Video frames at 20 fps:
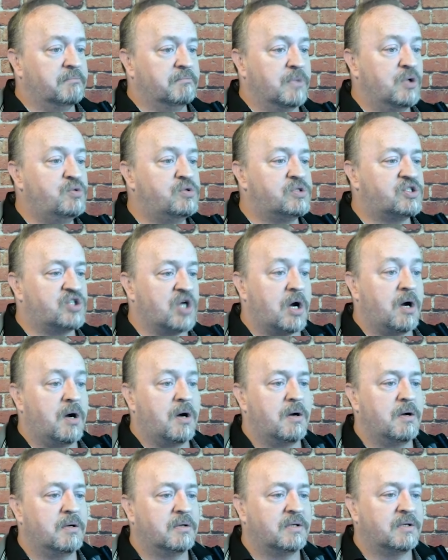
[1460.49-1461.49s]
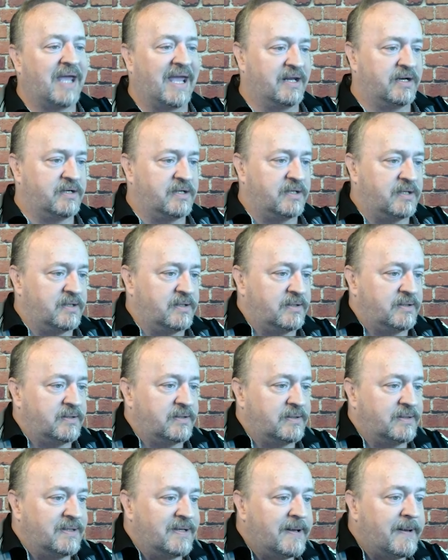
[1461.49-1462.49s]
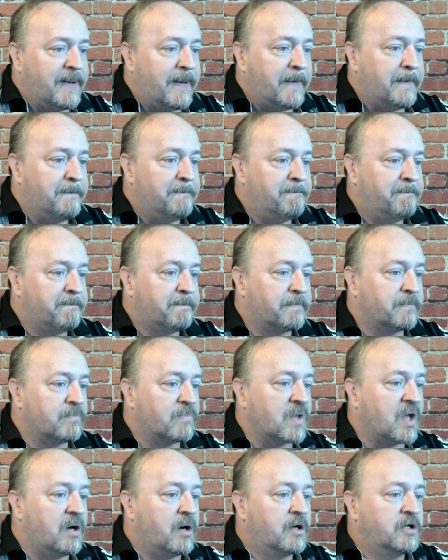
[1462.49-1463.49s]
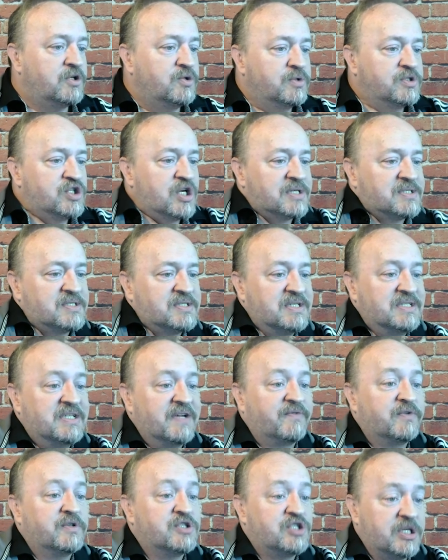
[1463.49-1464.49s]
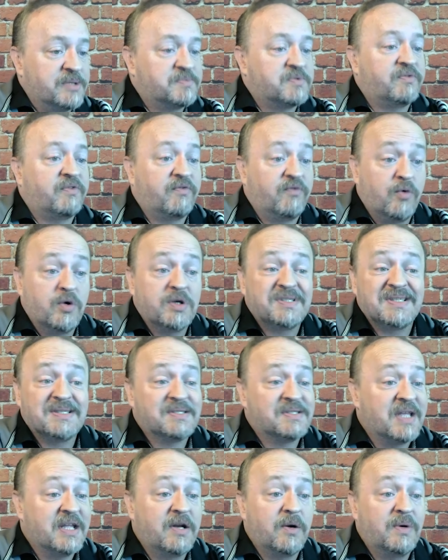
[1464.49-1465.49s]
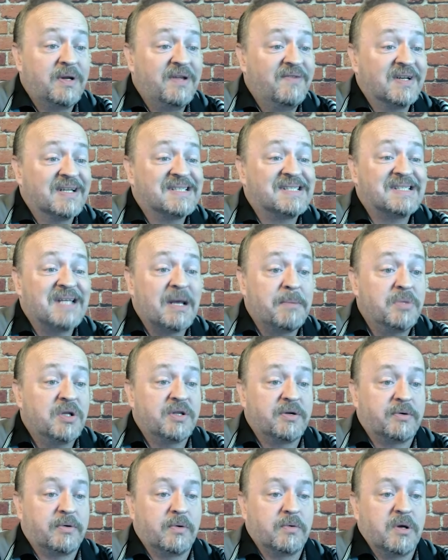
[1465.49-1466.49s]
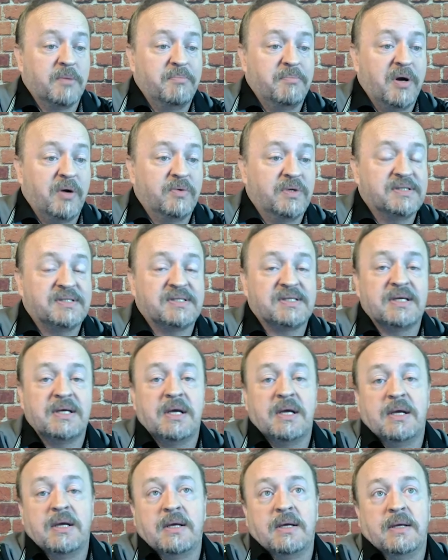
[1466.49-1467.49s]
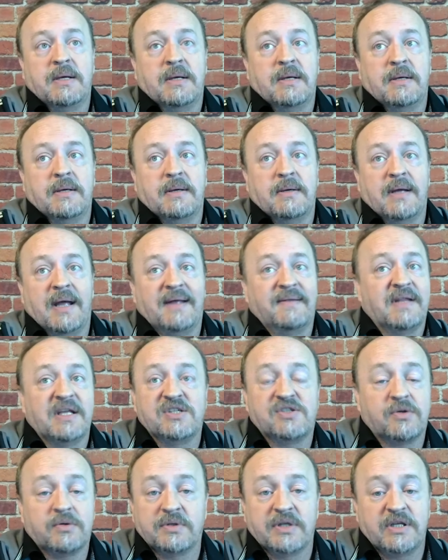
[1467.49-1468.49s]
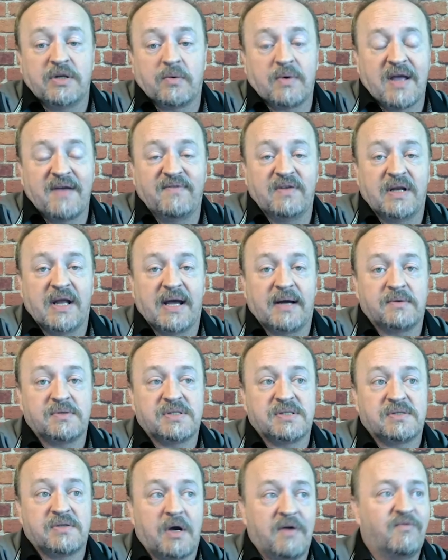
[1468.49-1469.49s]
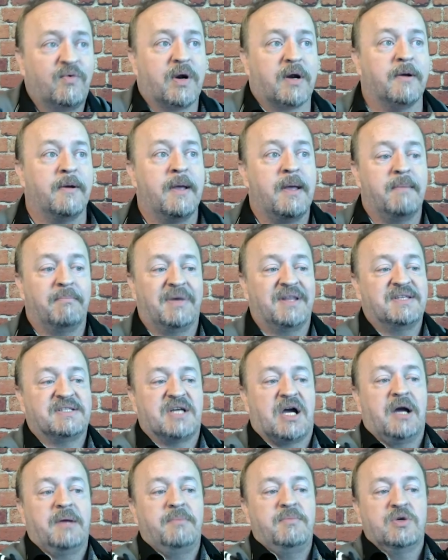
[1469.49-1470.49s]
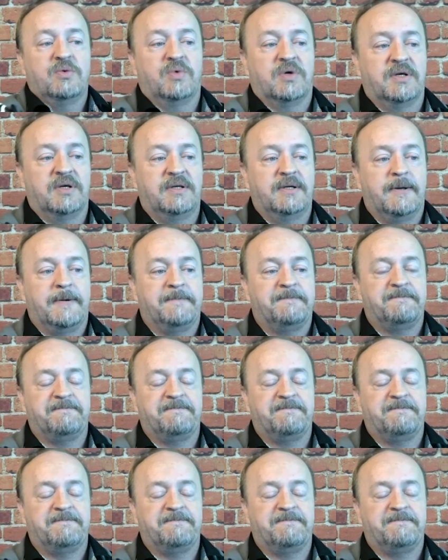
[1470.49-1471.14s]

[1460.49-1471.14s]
Moose Jaw, Canada. Hard to adjust to different chips for Ford since they don't even assemble their own components, and they certainly don't have in-house software. By the time you would,